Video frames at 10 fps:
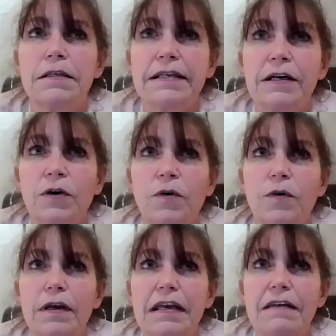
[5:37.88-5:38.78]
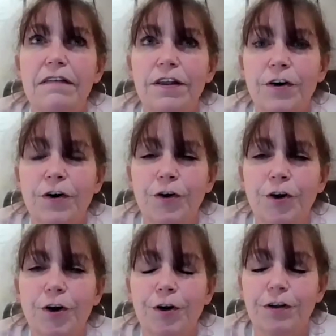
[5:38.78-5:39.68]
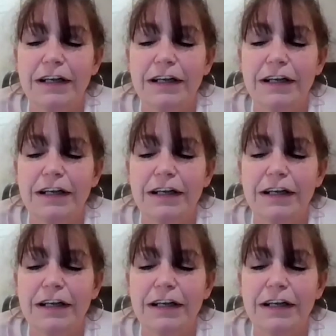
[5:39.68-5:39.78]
So even though